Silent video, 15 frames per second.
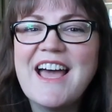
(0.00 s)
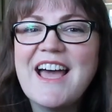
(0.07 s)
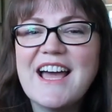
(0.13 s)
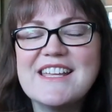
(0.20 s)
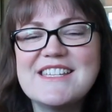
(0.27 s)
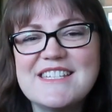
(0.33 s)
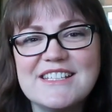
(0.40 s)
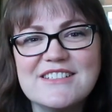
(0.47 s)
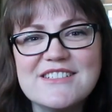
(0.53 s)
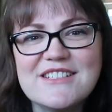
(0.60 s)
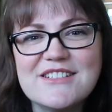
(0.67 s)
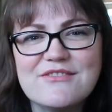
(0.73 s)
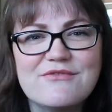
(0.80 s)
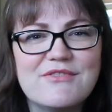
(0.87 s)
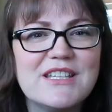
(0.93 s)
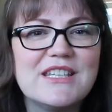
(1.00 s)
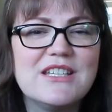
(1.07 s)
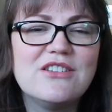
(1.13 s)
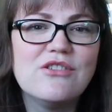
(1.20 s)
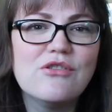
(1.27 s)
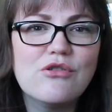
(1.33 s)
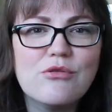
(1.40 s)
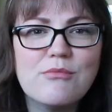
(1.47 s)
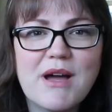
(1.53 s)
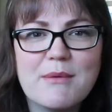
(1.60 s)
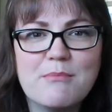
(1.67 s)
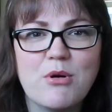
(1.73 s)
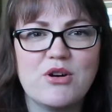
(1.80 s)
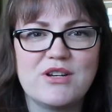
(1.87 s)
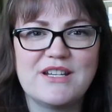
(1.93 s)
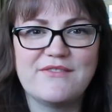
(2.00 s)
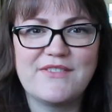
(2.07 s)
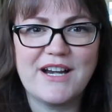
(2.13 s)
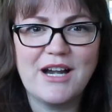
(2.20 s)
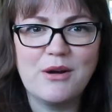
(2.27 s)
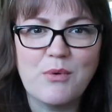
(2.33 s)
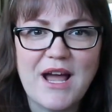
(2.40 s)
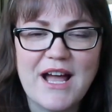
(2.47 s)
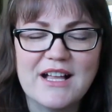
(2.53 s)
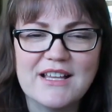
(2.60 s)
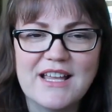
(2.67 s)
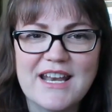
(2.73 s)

I still didn't really know my body very well,